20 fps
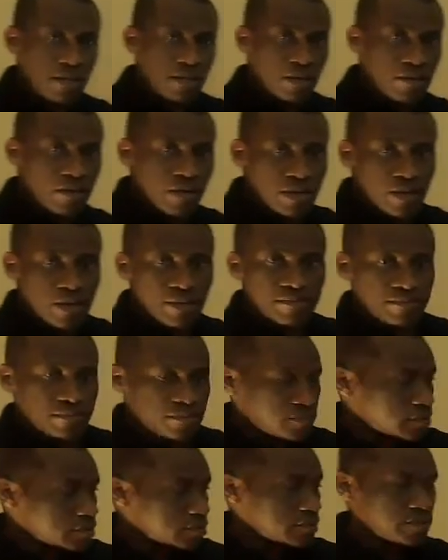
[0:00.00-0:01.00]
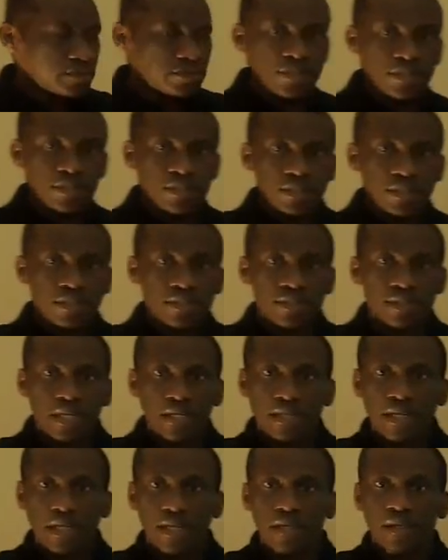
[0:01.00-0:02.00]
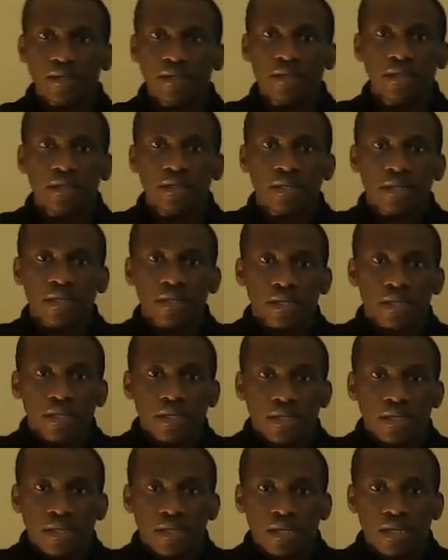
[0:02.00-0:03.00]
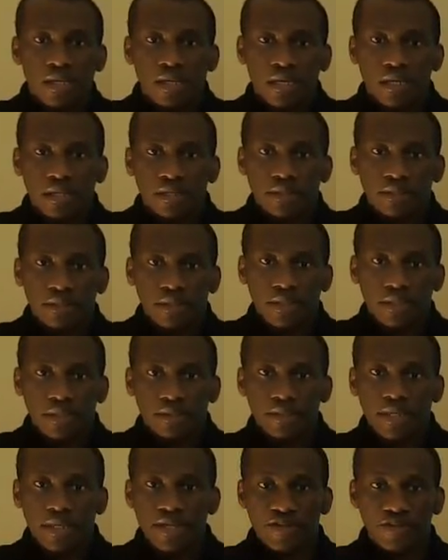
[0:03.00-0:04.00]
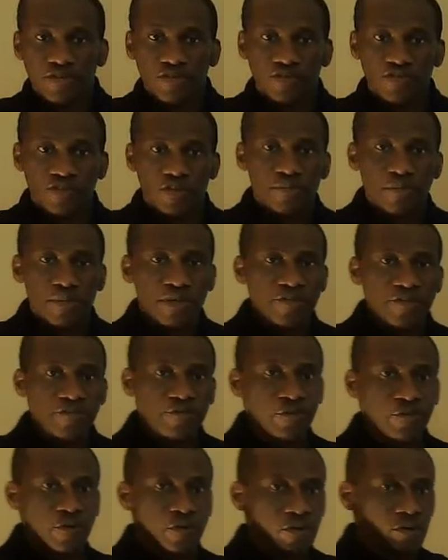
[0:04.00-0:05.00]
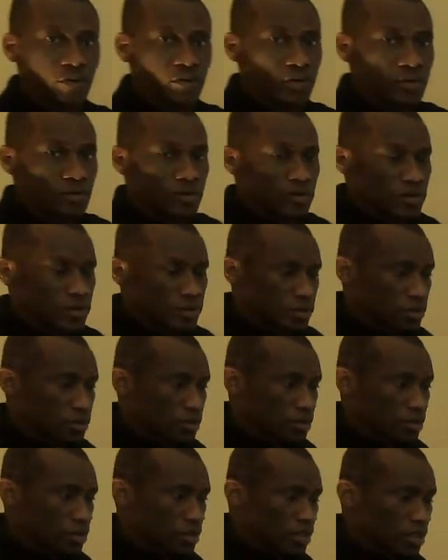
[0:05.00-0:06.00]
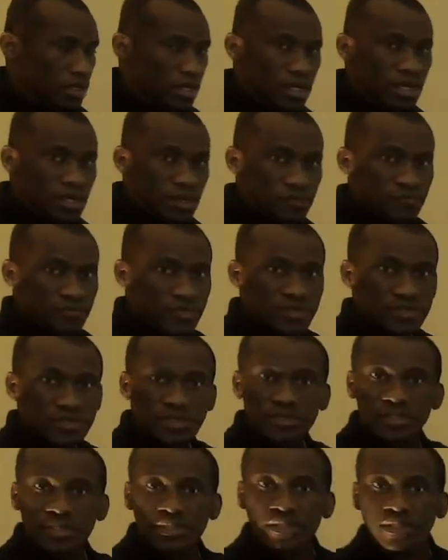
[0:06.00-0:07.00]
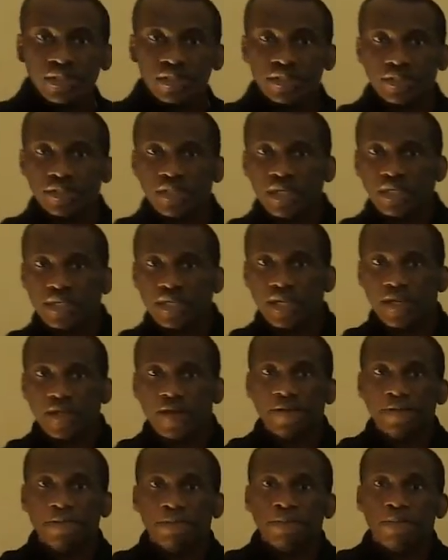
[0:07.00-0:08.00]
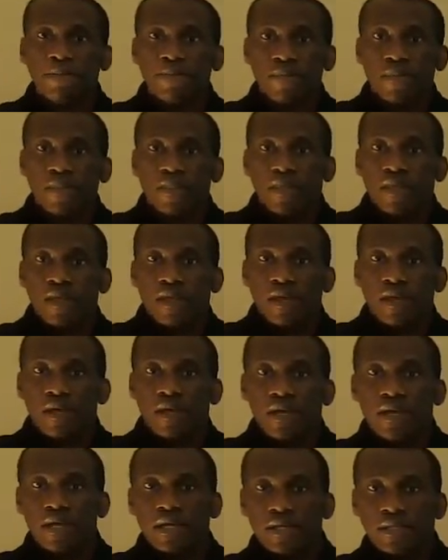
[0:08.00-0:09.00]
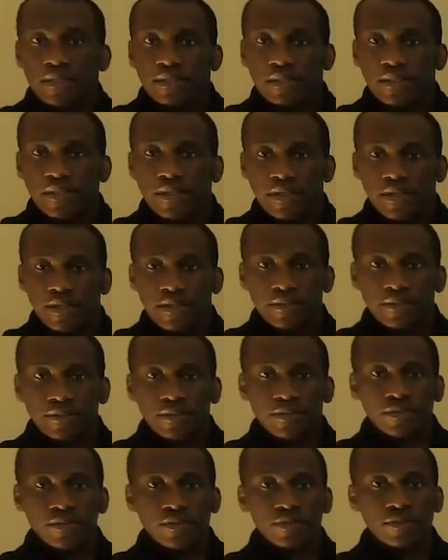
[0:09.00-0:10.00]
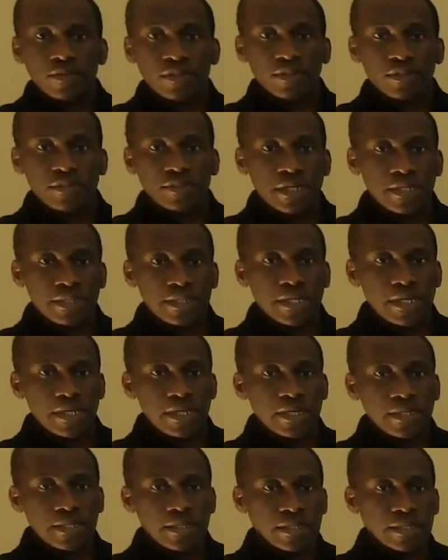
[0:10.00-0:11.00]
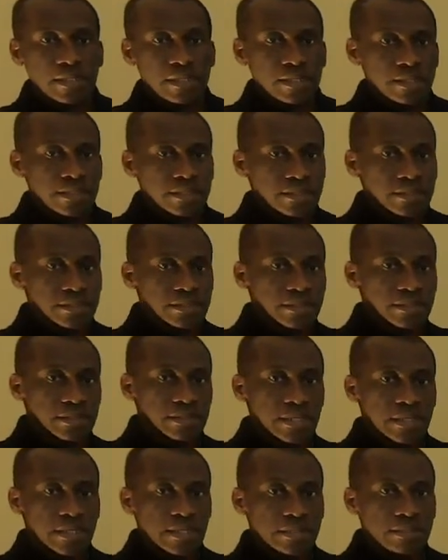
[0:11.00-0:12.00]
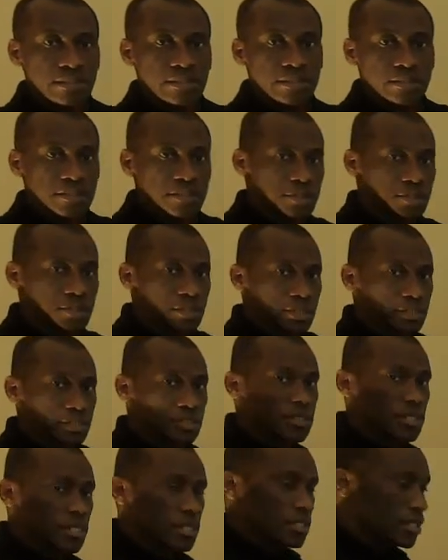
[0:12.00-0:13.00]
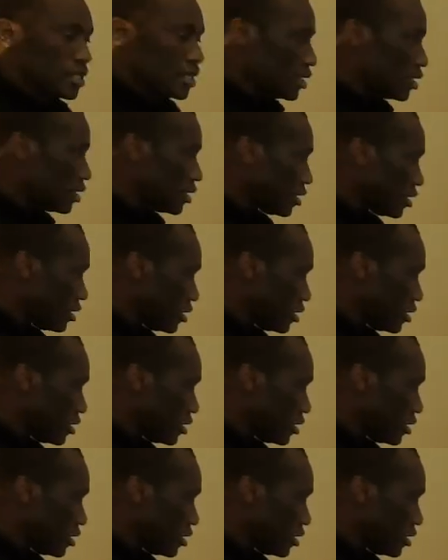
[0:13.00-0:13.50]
you're welcome to the channel, and thank you so much for visiting the channel. And so this channel is the teacher channel,